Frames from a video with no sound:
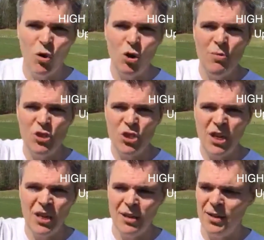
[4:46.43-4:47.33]

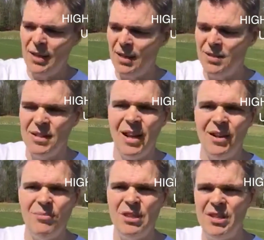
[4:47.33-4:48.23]
machine it's not
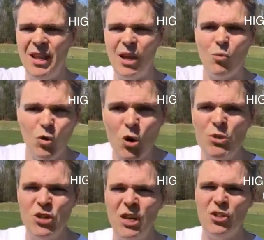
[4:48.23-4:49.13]
like a row
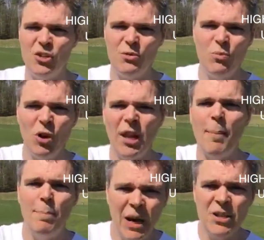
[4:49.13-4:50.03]
machine, it's just more like a
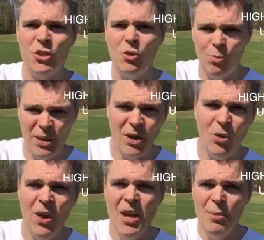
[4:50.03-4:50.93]
bicycle
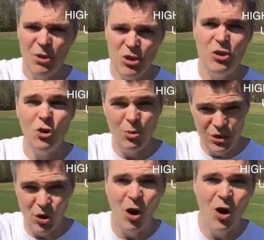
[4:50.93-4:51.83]
pedal, but you do it with
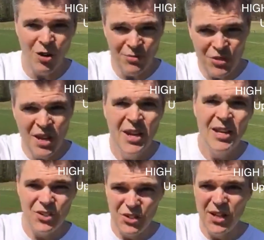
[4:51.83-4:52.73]
your arms
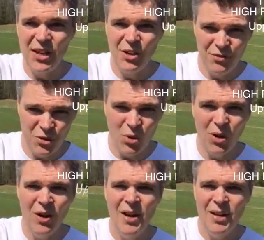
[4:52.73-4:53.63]
instead of
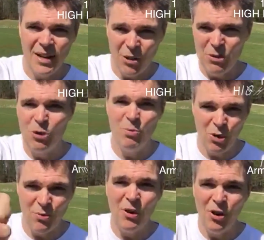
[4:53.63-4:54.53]
now I do it
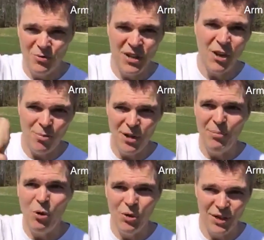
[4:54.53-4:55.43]
both my arms now, but I'm
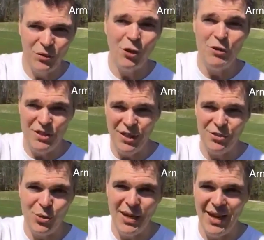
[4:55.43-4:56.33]
holding a selfie stick
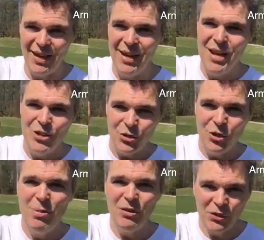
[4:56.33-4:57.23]
so I can't. So
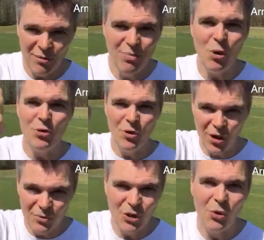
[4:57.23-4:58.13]
you basically have both your
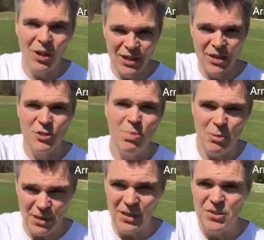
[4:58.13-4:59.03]
arms going like this,
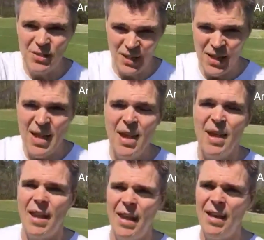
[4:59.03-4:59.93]
pumping this thing,
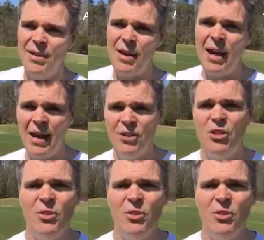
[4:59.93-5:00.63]
and I do